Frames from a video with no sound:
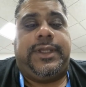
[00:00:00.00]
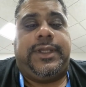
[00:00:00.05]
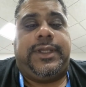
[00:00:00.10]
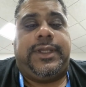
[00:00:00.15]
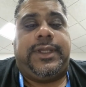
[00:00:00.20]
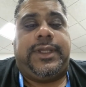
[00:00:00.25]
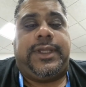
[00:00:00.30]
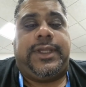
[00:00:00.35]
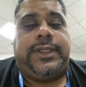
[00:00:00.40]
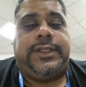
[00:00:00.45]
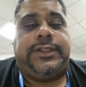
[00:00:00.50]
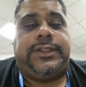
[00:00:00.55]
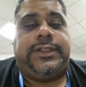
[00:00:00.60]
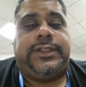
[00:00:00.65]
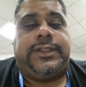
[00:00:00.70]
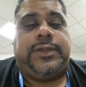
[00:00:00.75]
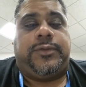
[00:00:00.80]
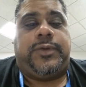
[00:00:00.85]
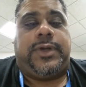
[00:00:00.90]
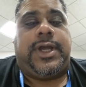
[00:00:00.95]
And she
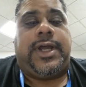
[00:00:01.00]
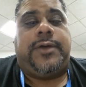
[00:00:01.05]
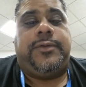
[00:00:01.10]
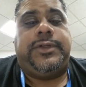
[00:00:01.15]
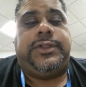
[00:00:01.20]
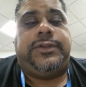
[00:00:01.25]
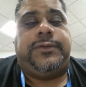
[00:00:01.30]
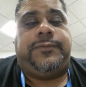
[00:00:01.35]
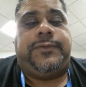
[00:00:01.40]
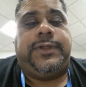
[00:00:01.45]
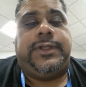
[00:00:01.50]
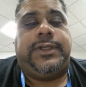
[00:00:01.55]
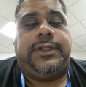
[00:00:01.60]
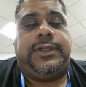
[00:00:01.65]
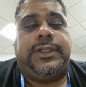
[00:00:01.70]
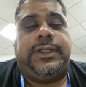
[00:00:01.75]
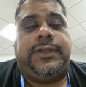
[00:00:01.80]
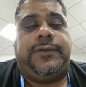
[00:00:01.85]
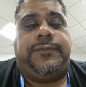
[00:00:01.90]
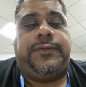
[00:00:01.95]
said, well, how would you feel
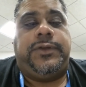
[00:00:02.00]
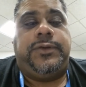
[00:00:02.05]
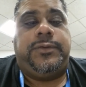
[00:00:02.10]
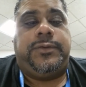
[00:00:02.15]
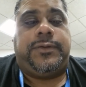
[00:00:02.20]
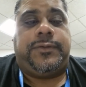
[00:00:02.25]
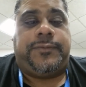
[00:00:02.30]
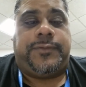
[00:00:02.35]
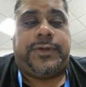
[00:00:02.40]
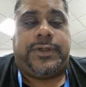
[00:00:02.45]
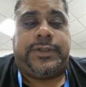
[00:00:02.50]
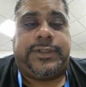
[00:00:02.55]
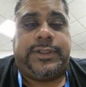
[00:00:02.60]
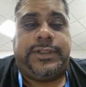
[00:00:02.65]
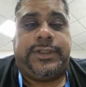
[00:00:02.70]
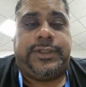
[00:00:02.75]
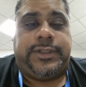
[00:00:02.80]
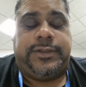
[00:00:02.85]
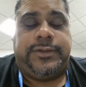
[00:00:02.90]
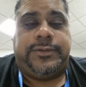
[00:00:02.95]
if you were falsely
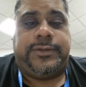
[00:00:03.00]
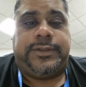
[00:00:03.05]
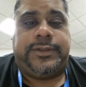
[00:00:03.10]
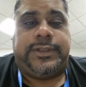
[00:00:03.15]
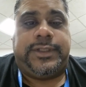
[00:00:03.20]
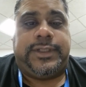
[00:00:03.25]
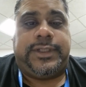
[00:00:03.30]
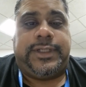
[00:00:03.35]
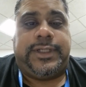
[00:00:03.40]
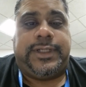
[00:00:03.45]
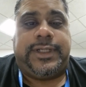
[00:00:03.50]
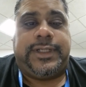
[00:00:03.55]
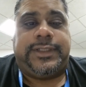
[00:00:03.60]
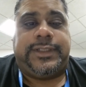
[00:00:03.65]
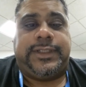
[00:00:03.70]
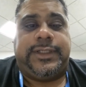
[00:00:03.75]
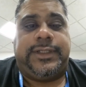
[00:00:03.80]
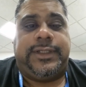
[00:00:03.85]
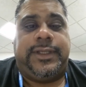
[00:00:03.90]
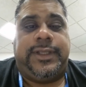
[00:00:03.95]
accused? And I
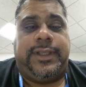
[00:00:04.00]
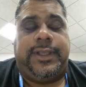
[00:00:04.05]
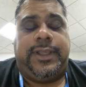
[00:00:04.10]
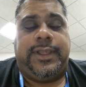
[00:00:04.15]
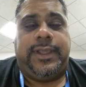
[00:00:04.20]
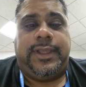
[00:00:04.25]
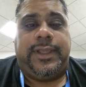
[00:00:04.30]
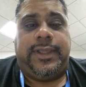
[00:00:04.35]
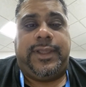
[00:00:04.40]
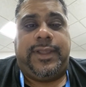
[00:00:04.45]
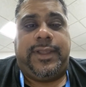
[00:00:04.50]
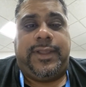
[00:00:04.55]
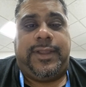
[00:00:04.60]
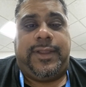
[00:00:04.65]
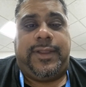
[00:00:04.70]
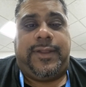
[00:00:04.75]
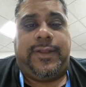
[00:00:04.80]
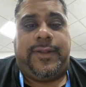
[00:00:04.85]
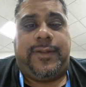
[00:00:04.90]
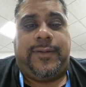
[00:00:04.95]
said,
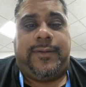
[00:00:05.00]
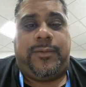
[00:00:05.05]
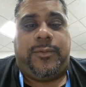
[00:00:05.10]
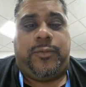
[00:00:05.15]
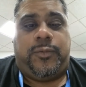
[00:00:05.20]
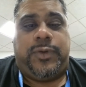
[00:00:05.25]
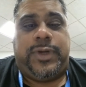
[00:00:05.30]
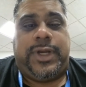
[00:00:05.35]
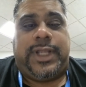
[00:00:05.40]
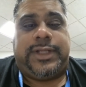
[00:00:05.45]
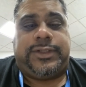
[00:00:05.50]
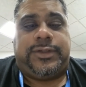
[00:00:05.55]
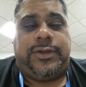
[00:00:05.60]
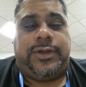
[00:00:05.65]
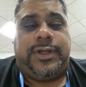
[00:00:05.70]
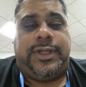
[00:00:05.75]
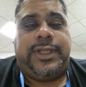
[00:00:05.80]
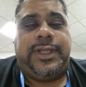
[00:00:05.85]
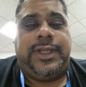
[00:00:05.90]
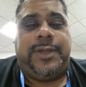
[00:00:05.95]
we're not
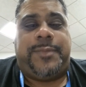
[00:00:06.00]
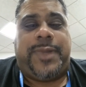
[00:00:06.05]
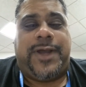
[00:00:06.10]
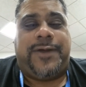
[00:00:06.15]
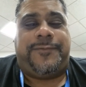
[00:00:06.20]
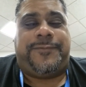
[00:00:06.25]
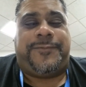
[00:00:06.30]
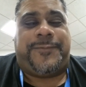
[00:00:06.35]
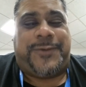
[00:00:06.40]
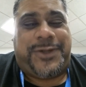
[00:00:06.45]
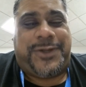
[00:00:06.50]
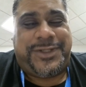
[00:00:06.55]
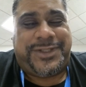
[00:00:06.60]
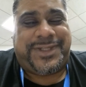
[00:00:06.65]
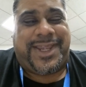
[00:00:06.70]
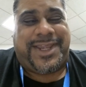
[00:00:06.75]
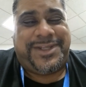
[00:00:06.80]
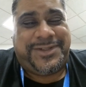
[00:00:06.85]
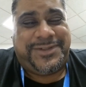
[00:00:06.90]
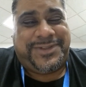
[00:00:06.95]
talking about false
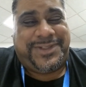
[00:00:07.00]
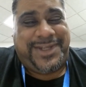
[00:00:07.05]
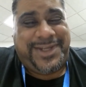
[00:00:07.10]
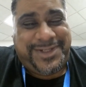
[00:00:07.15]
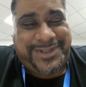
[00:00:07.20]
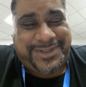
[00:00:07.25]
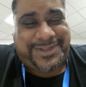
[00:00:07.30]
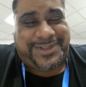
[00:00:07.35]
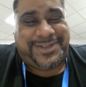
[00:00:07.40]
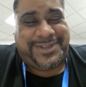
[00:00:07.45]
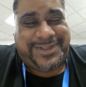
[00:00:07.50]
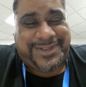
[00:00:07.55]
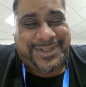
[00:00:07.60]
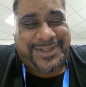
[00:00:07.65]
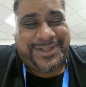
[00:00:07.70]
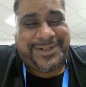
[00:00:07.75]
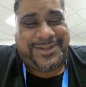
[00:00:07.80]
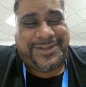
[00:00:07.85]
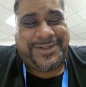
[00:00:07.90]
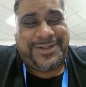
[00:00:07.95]
accusations
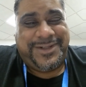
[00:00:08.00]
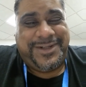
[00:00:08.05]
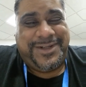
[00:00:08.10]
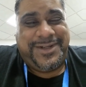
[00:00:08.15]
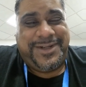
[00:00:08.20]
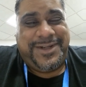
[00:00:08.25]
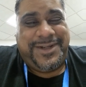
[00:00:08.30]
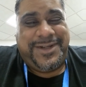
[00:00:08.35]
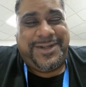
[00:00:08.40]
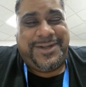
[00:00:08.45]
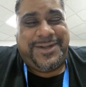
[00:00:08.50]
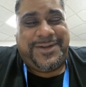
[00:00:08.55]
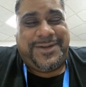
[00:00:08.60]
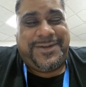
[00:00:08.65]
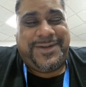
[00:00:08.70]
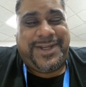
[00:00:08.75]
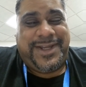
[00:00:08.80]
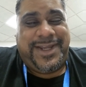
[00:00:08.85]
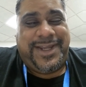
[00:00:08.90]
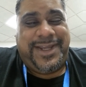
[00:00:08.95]
here,
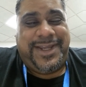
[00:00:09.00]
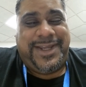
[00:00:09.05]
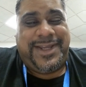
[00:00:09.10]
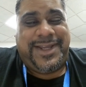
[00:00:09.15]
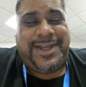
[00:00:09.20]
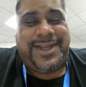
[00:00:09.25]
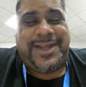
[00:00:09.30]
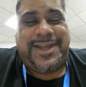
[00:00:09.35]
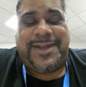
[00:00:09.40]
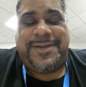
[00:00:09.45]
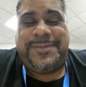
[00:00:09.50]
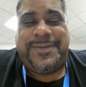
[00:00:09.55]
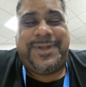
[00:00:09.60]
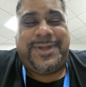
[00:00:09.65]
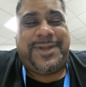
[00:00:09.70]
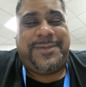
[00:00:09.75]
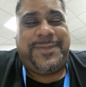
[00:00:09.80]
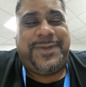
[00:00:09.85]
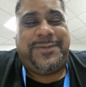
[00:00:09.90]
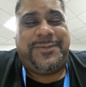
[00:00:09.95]
okay? I
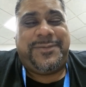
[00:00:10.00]
mean,